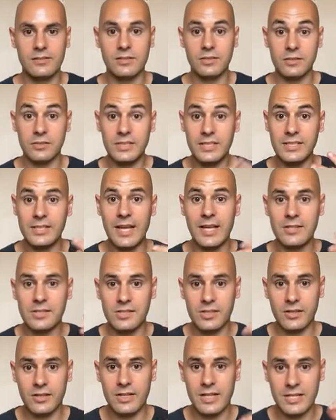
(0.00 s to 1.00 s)
you need
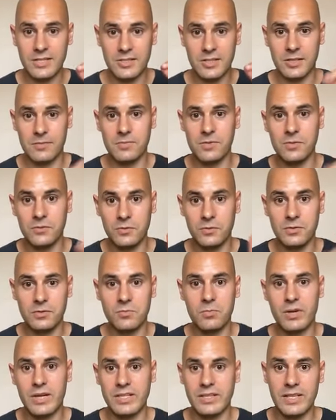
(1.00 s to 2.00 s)
certain enzymes in order to
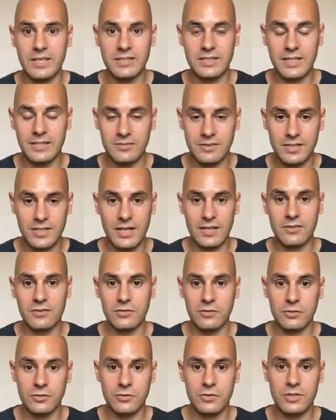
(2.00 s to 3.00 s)
break that down to get
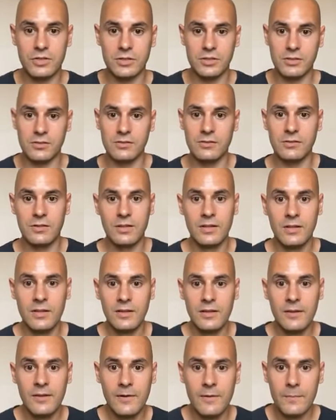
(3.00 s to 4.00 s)
the nutrition.
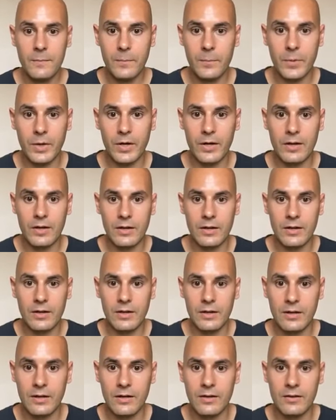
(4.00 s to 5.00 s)

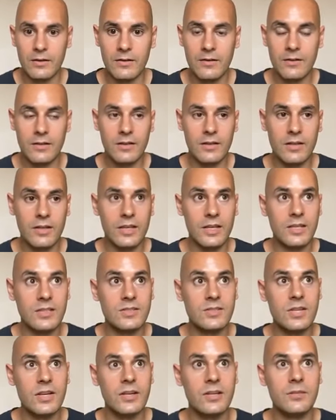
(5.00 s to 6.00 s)
But
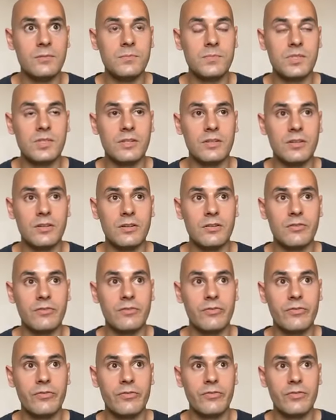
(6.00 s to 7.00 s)
in terms
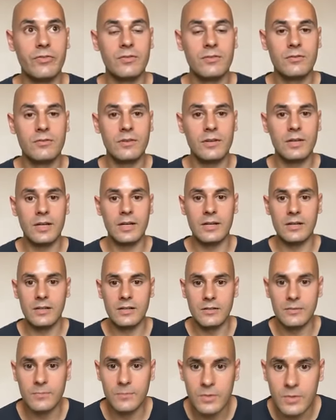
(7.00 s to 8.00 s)
of
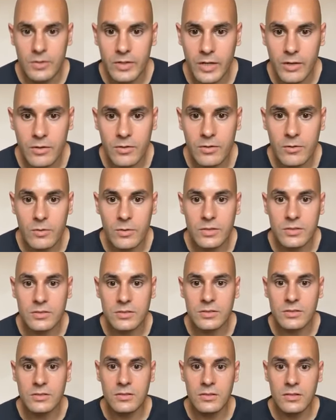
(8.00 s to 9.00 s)
okay, the
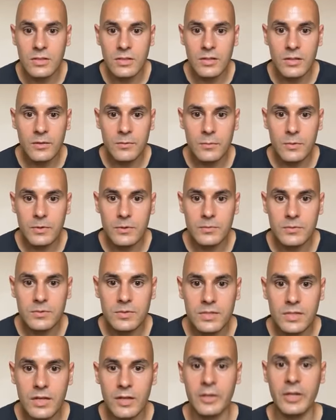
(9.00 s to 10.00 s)
question. Oh, what's
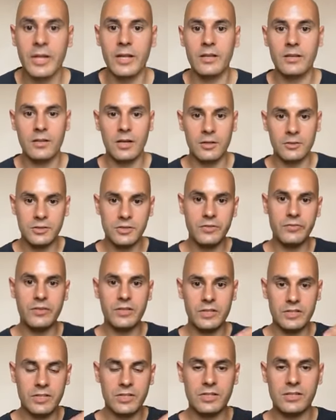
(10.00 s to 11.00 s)
that? Okay, I'll just
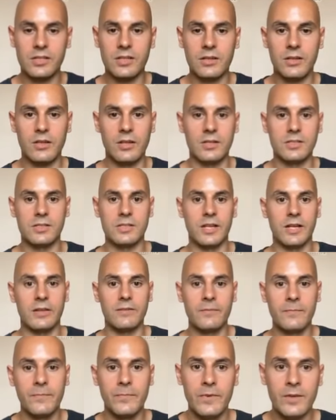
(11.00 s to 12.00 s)
finish this, then I'll answer
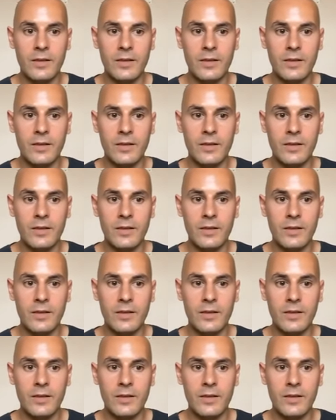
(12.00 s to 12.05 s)
that.